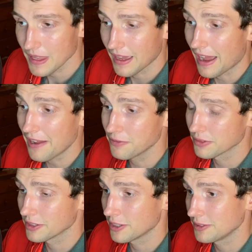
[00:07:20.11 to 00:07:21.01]

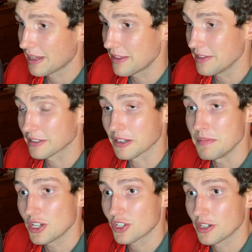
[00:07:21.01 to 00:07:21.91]
Overall, I think a
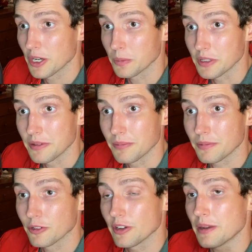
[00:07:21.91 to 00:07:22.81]
commissioner would
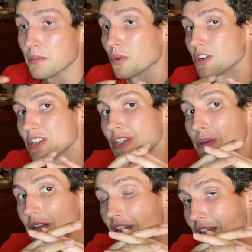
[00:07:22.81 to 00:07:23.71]
create more
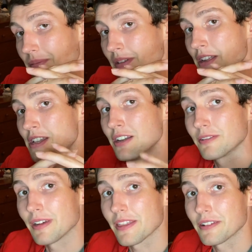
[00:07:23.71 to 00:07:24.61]
unity
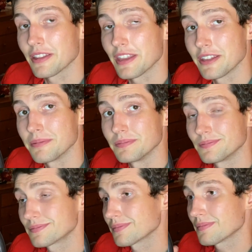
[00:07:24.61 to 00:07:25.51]
rather than
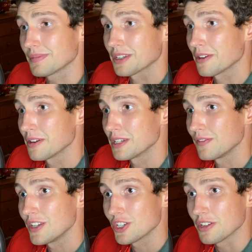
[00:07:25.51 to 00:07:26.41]
the current
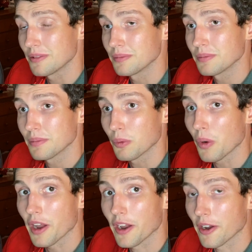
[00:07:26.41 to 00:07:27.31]
division
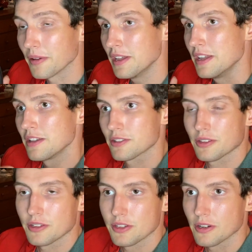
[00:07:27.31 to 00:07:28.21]
where as
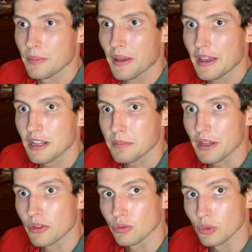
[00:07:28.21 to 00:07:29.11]
long as you're abiding by
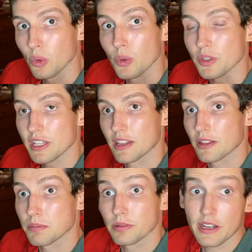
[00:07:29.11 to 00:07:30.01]
the rules that the
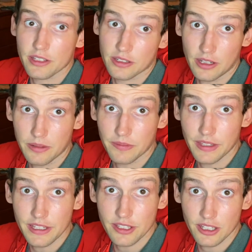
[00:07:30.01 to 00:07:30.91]
president, the
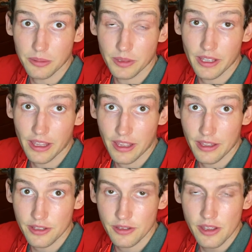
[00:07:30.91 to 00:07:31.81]
NCAA, has,